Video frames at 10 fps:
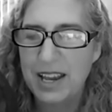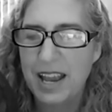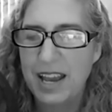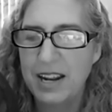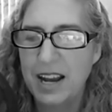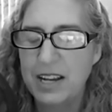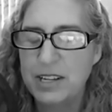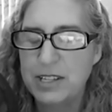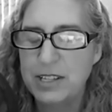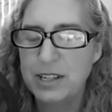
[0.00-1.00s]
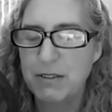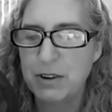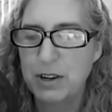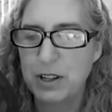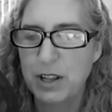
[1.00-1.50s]
And I had discovered
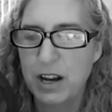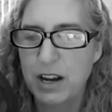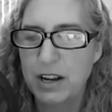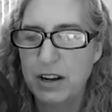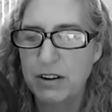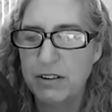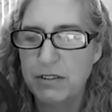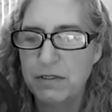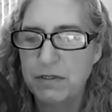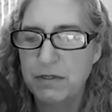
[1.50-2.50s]
a lot of